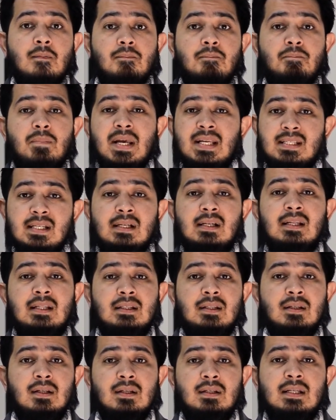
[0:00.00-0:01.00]
Basically,
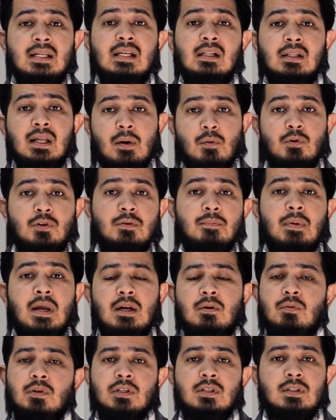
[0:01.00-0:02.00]
the deal that was
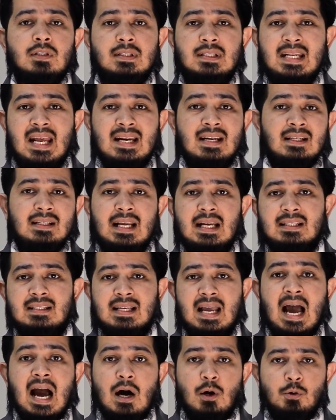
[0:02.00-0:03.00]
made was tenant gets
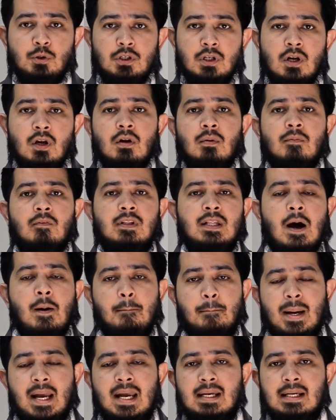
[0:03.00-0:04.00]
out
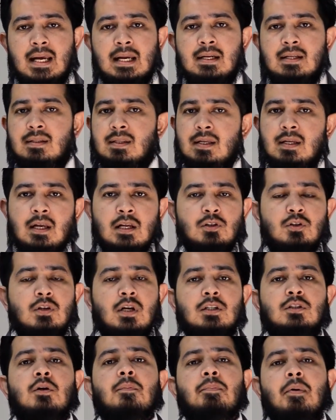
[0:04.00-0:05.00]
without paying anything and you
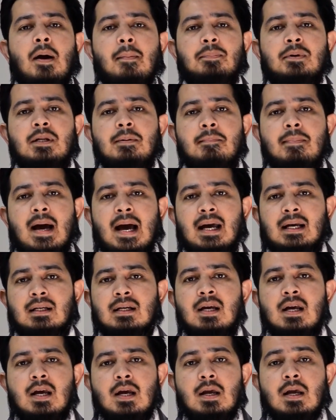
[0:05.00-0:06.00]
get your property back.
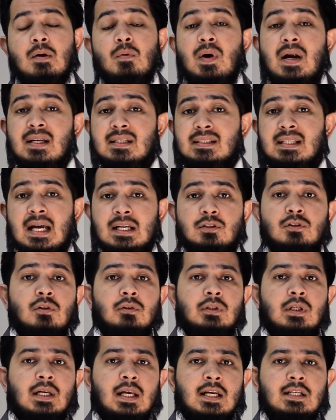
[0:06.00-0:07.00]
Whereas that's not
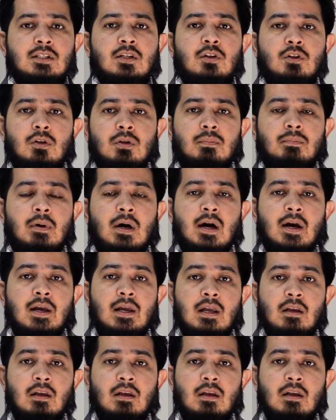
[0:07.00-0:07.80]
the case in Dubai.